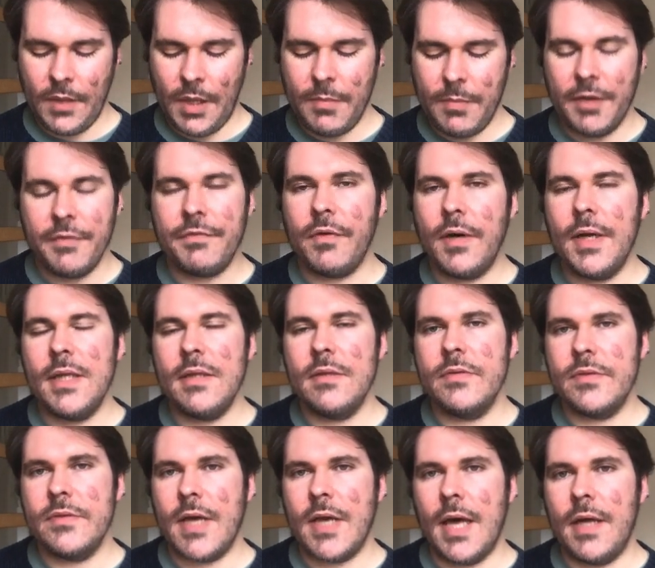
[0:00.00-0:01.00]
My
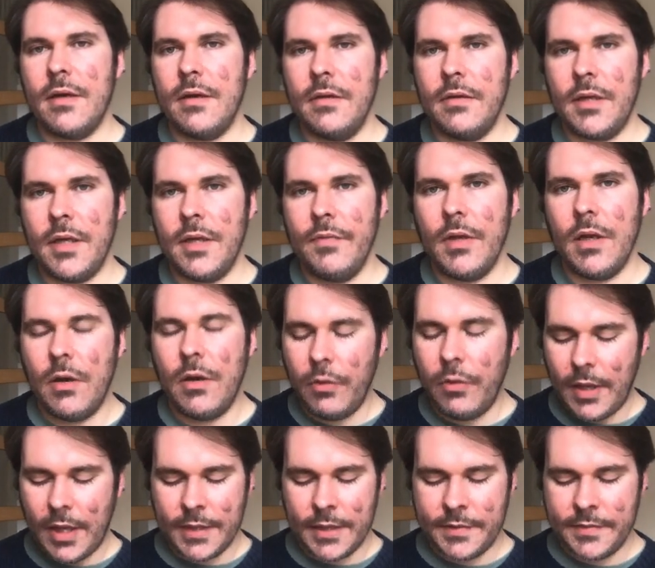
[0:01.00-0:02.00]
friends scattered in the
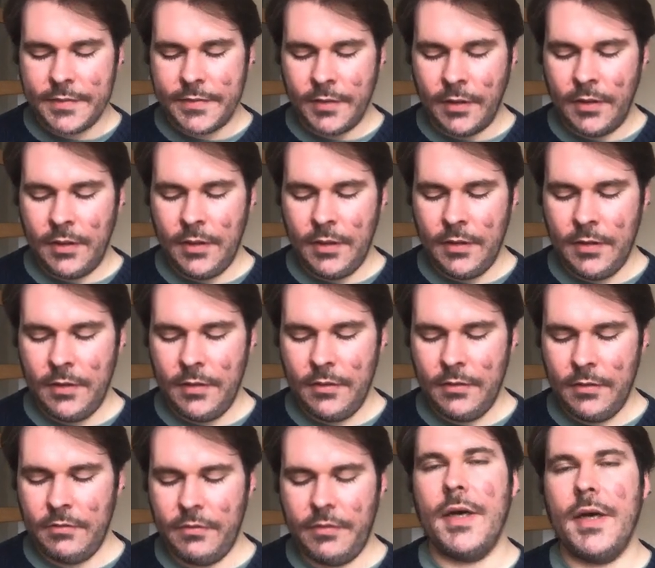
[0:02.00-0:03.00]
lowlands,
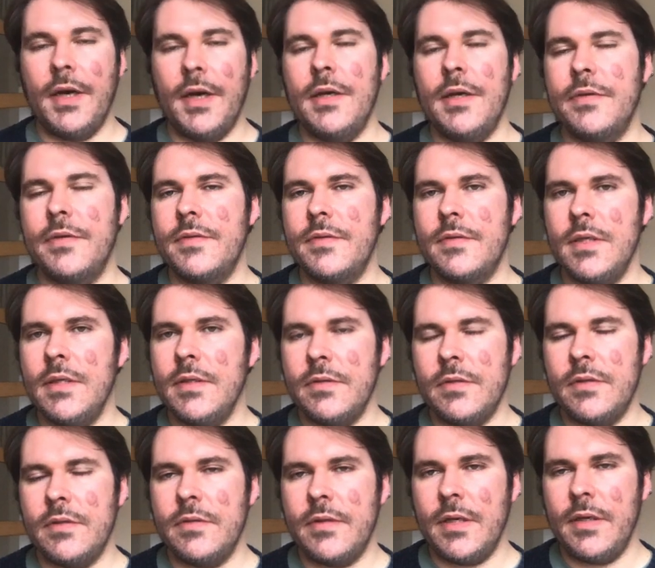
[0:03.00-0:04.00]
the fire
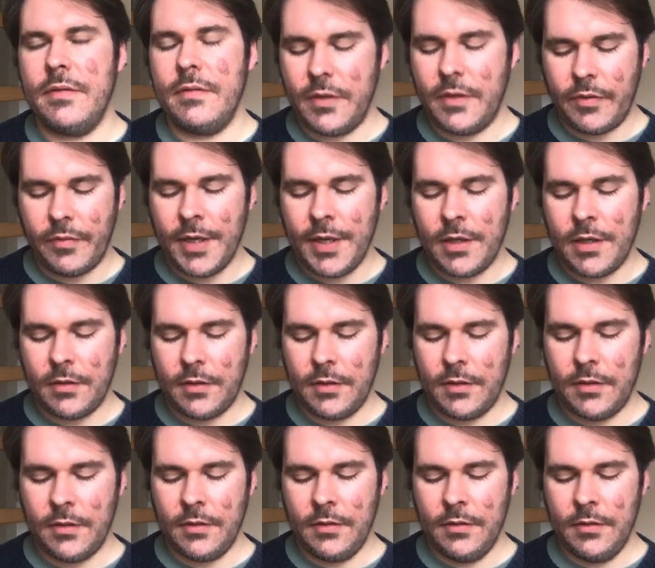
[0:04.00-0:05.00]
ceases in the grate.
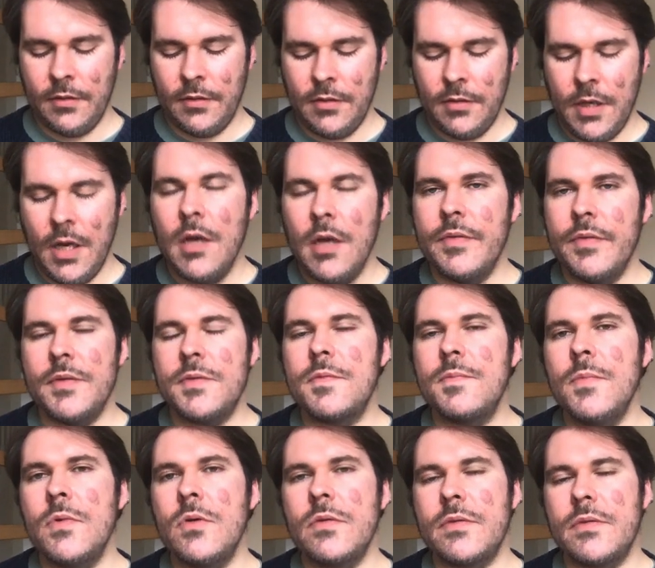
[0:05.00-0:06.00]
The
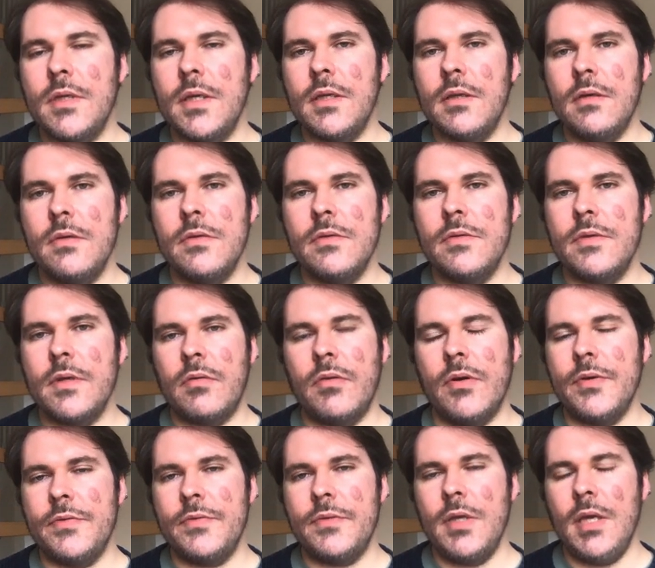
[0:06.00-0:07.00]
smoke signals
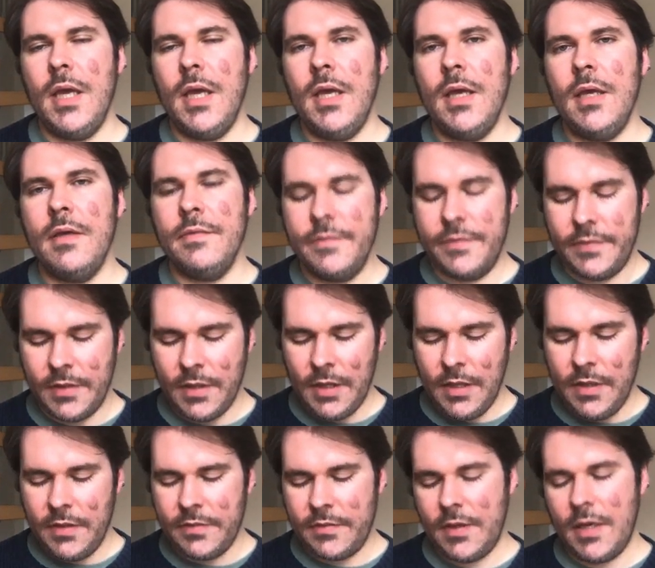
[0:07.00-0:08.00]
across the eaves
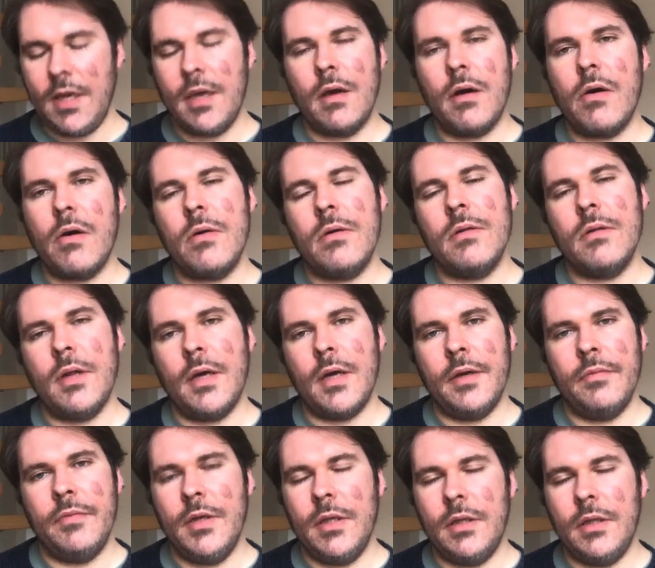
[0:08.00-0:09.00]
say all I
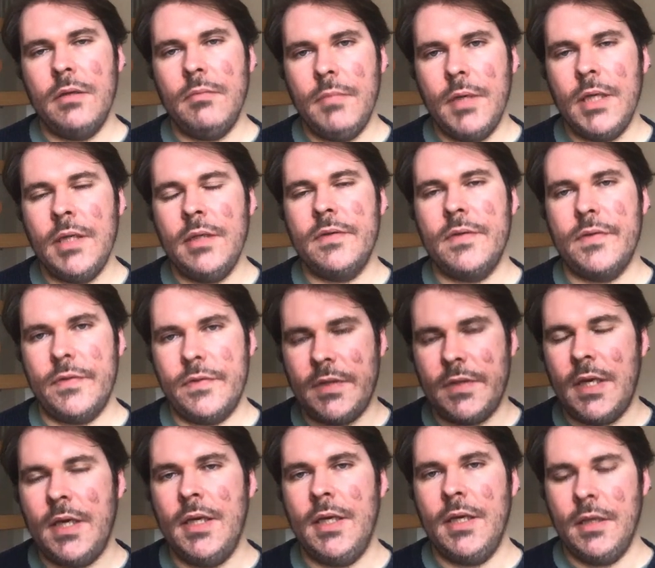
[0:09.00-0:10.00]
really mean to
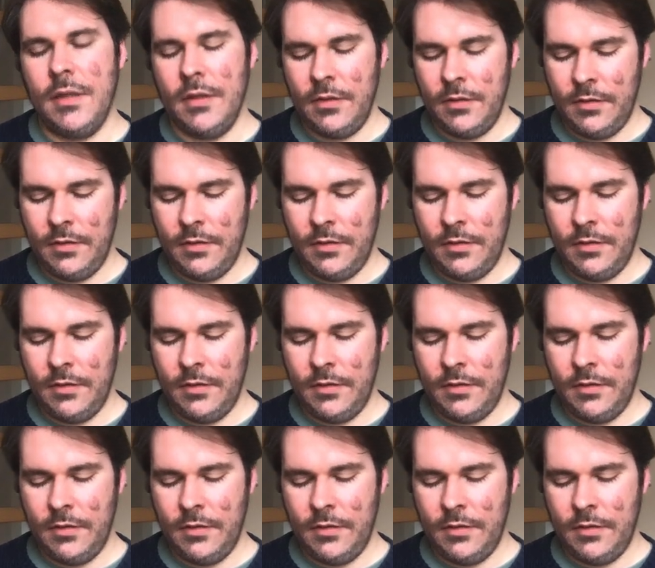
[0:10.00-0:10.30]
say.